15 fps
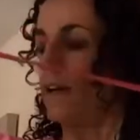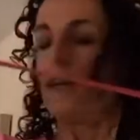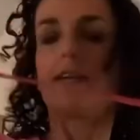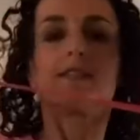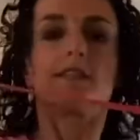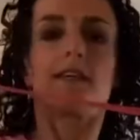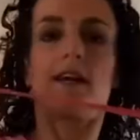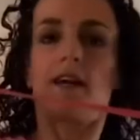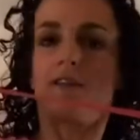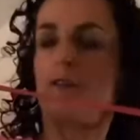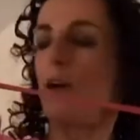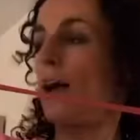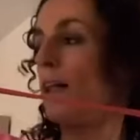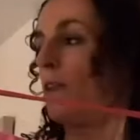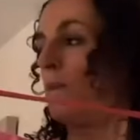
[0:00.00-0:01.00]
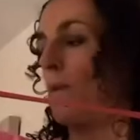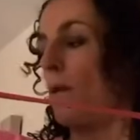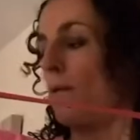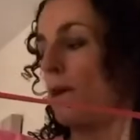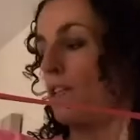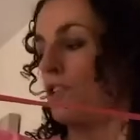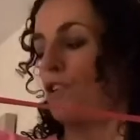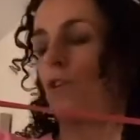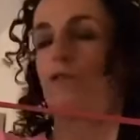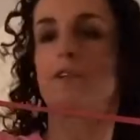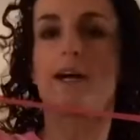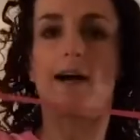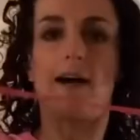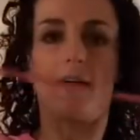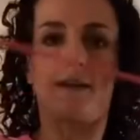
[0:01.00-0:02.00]
See how the elbow is shoulder
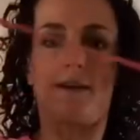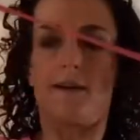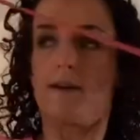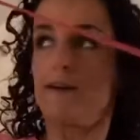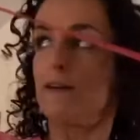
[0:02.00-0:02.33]
height.